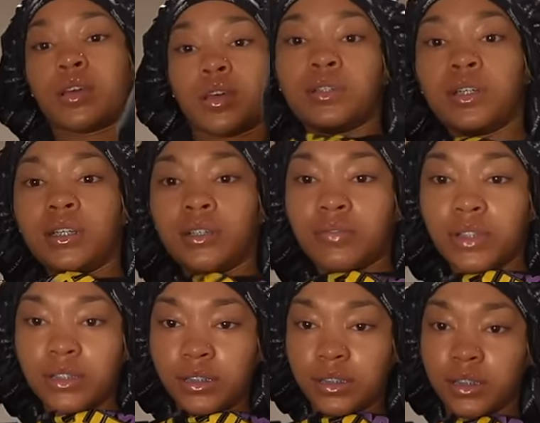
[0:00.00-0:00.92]
believe
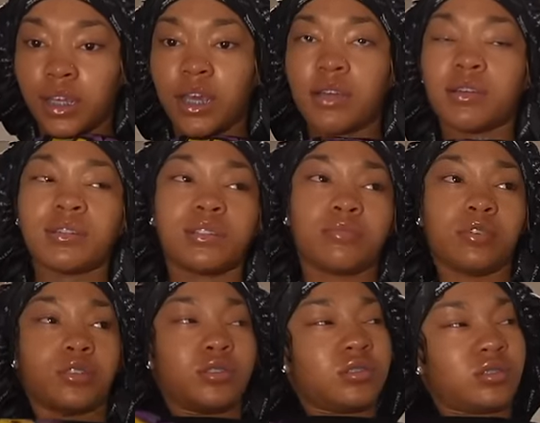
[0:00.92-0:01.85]
this is Karis
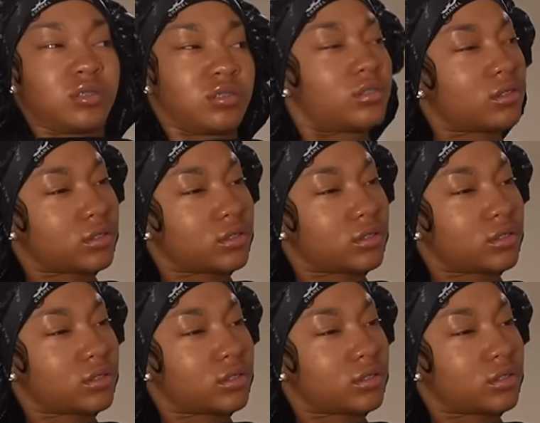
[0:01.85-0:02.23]
merch,